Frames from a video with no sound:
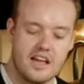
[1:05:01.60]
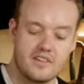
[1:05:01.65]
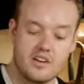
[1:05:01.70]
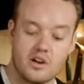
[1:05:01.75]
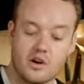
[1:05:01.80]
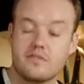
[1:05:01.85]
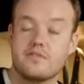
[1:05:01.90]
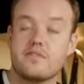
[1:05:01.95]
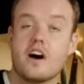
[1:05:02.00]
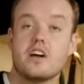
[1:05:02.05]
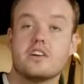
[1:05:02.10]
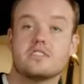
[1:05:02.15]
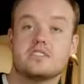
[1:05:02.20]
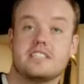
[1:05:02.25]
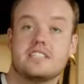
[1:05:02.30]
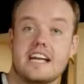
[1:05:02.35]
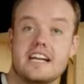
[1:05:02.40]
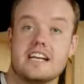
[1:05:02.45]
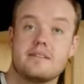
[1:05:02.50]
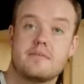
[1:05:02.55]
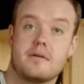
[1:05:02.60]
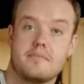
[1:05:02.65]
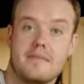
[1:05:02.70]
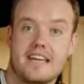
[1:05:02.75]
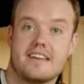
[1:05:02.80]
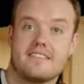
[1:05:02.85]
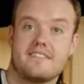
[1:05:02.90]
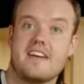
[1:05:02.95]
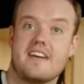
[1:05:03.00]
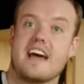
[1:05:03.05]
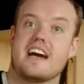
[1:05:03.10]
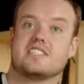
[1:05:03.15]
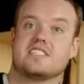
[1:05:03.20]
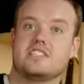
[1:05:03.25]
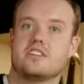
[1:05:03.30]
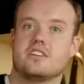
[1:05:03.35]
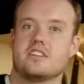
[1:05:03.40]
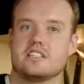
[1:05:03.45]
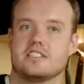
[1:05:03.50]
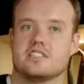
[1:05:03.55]
If you don't follow Data But Make It
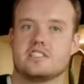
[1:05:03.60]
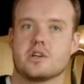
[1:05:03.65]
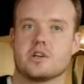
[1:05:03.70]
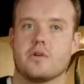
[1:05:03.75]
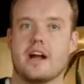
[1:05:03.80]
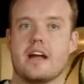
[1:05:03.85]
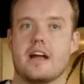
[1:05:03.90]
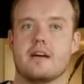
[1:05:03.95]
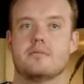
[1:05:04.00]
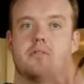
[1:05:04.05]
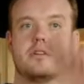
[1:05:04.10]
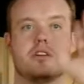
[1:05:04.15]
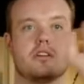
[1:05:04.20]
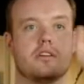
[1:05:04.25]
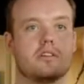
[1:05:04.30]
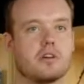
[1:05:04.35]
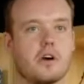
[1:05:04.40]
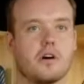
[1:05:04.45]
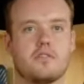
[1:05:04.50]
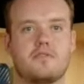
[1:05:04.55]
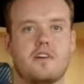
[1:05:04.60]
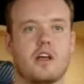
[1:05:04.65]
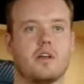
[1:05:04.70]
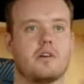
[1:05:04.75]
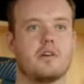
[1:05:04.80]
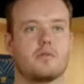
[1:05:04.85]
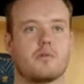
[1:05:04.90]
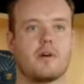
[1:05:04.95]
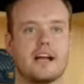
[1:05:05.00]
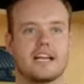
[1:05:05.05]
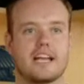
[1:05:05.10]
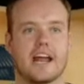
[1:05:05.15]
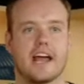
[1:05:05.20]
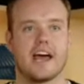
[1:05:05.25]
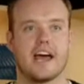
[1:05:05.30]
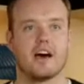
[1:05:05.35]
Fashion on Instagram, go follow it right